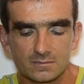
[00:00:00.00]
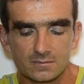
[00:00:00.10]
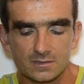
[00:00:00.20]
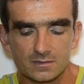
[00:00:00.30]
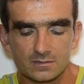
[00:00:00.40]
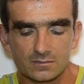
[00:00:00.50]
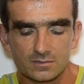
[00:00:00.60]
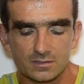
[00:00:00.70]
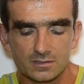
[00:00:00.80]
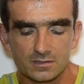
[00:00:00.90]
of.
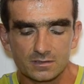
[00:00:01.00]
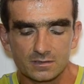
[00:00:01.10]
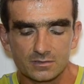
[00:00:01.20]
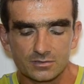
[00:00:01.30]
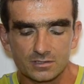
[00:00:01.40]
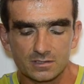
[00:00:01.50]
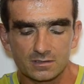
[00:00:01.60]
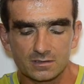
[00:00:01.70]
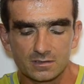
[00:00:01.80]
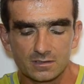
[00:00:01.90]
She had
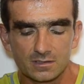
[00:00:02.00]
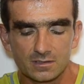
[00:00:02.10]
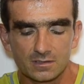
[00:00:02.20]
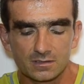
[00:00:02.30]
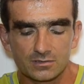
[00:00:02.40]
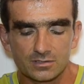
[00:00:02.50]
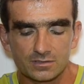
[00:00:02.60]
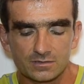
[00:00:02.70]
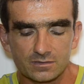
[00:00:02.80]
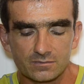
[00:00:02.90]
a.
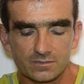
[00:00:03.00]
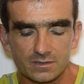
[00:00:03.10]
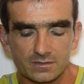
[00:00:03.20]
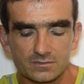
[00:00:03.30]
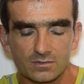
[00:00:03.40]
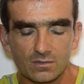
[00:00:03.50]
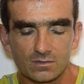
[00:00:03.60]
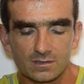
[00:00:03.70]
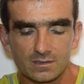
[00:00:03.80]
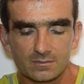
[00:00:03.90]
She's still very really strong.